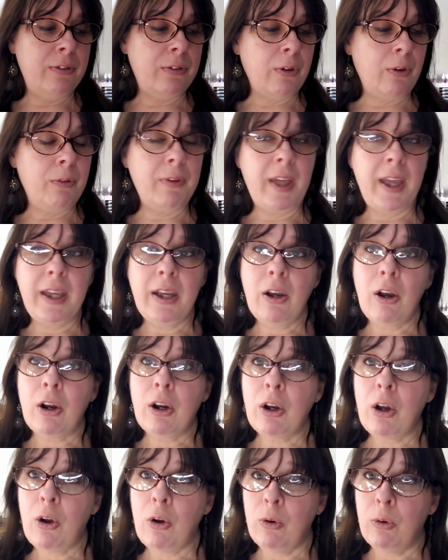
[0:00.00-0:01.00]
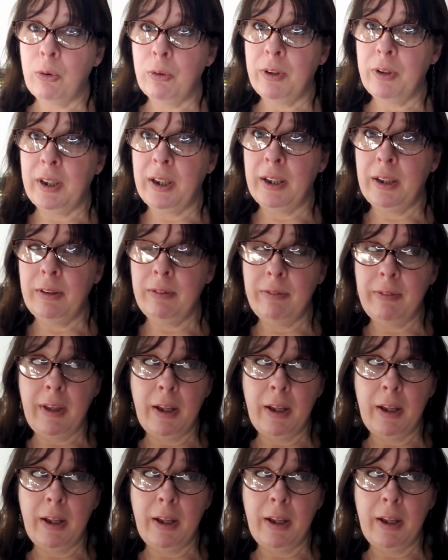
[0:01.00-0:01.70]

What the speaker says: So they are holding